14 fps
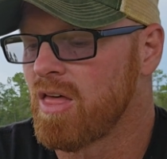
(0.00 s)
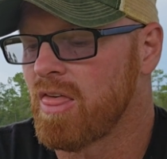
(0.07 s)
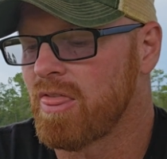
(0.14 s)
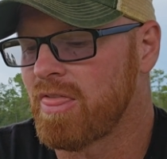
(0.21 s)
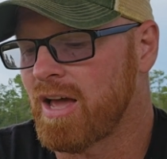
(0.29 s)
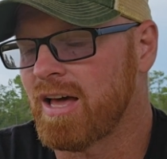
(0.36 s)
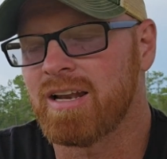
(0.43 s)

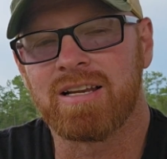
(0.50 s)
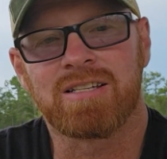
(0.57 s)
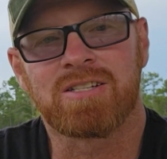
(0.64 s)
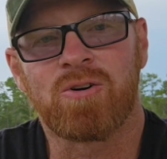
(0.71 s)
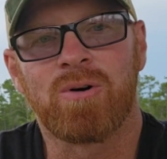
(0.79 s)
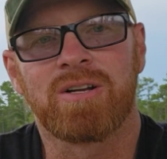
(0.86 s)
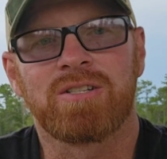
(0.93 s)
That is
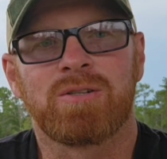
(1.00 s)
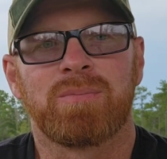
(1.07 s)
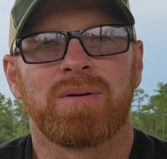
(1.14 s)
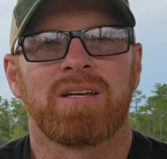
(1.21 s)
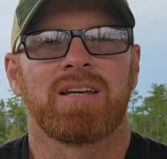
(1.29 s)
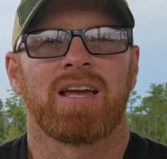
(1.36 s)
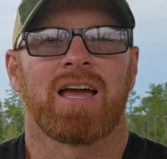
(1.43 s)
going to
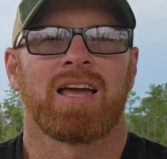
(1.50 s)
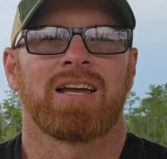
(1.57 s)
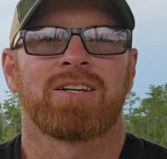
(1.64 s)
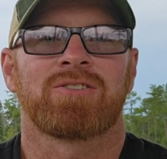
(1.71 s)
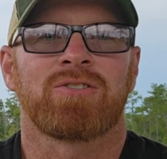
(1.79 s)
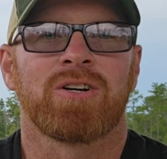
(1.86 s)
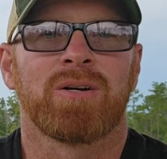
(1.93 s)
be a
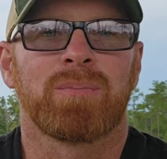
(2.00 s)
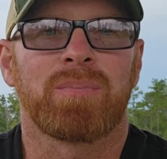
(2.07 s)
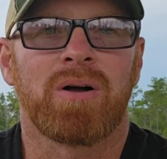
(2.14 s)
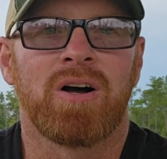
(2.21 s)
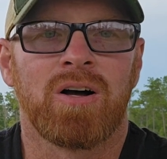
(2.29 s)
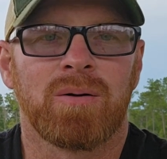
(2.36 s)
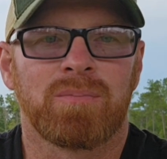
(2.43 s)
trip
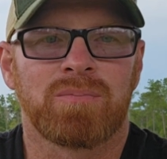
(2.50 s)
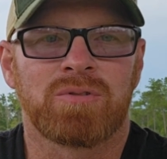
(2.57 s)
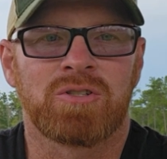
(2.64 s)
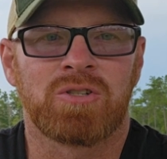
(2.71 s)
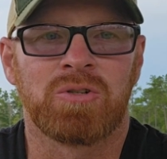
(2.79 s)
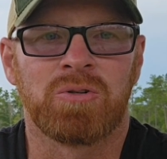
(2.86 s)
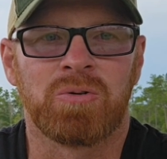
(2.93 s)
up
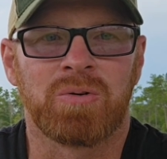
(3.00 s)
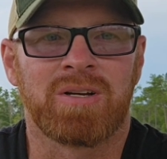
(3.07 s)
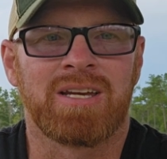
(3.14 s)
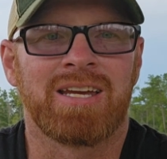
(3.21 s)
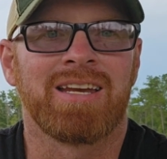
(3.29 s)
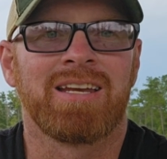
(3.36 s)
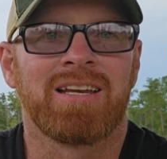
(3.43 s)
to
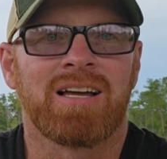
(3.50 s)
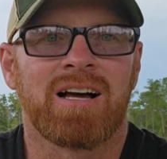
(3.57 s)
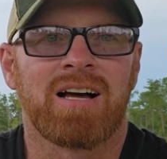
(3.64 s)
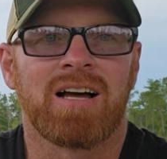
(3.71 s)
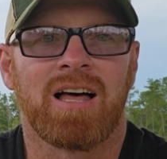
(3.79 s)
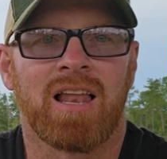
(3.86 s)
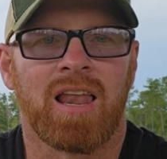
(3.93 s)
Kenai,
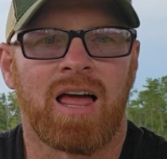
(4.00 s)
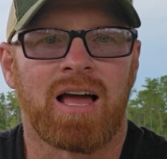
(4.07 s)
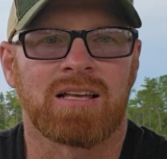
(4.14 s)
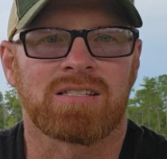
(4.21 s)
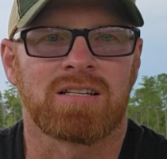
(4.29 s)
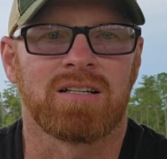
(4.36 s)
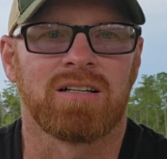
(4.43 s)

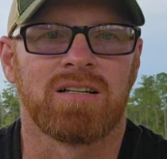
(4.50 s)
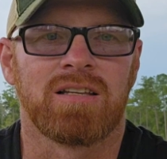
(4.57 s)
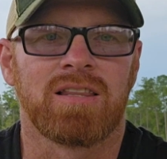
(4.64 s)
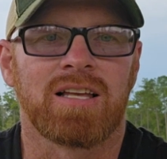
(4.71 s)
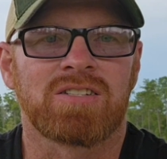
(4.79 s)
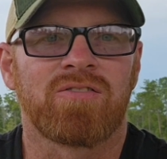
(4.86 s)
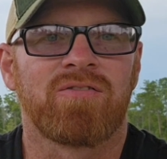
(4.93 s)
Alaska.
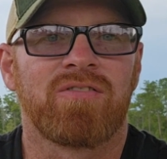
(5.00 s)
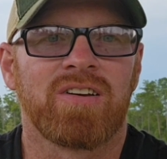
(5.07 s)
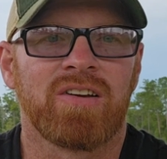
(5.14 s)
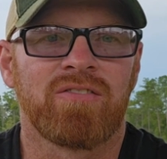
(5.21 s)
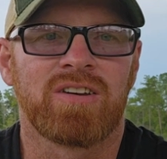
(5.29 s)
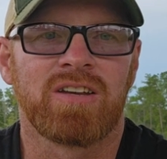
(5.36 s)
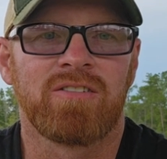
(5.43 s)
That's
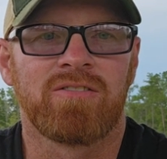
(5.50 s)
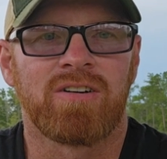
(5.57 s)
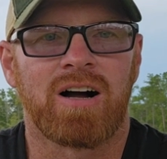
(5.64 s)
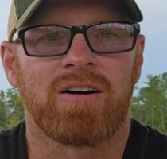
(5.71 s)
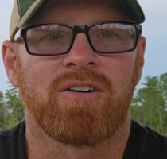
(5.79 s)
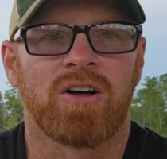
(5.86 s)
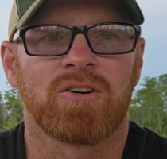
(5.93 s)

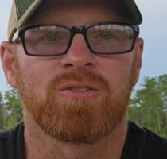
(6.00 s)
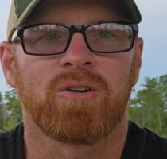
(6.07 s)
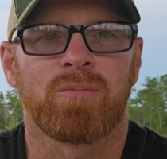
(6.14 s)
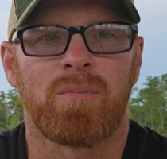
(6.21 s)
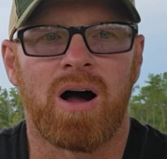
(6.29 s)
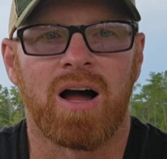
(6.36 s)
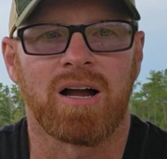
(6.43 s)
5,500
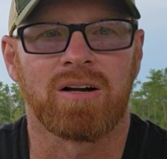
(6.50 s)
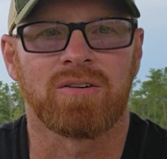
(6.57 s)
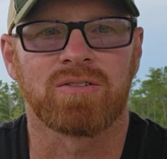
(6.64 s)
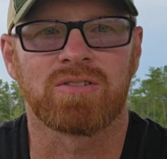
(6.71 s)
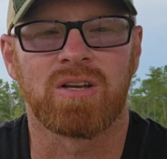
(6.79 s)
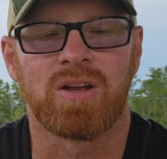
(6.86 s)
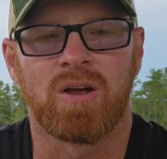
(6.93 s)

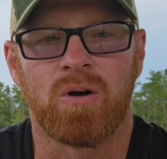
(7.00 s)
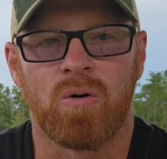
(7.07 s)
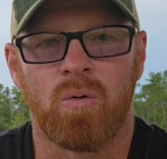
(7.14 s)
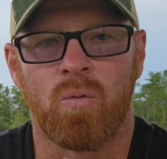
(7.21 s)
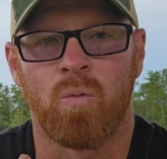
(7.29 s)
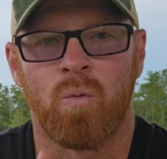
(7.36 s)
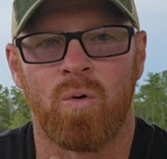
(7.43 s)
miles
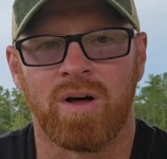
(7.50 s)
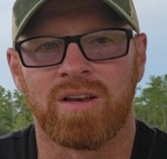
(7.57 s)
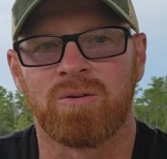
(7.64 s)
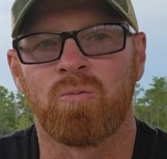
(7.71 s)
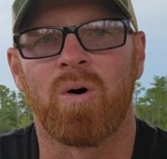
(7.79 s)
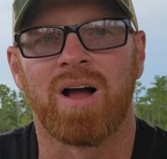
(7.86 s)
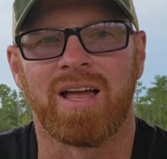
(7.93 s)
one
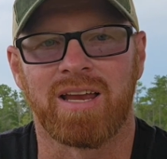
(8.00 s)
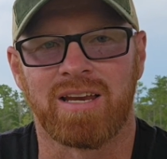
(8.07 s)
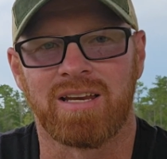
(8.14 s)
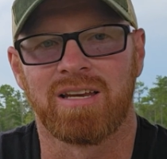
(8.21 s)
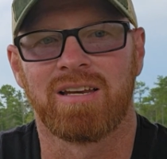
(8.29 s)
way.